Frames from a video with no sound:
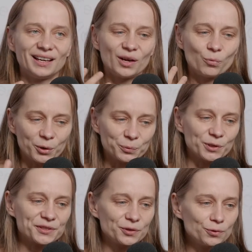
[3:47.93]
what
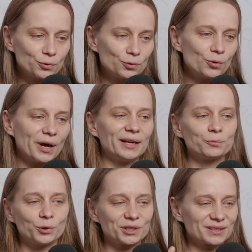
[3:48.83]
was new and
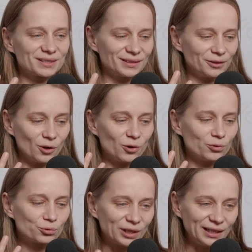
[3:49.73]
what
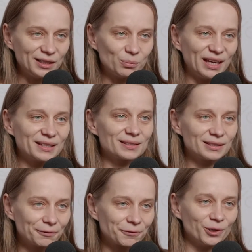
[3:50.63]
really makes a
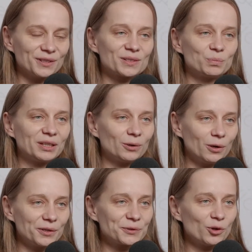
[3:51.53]
difference,
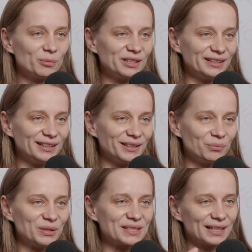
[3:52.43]
because normally
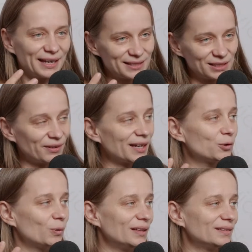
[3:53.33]
besides
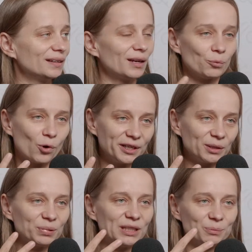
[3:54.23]
evacuating and
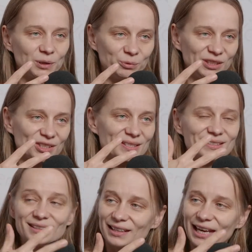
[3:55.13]
warning people, we just
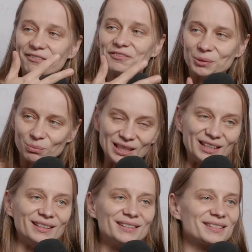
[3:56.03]
didn't have the
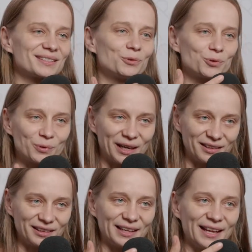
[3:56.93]
means to do
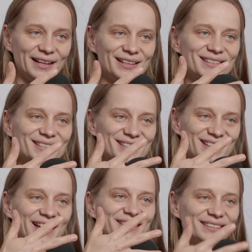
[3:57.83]
anything else
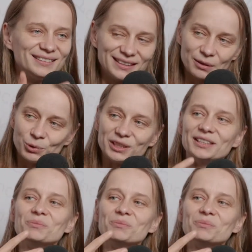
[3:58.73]
until there were the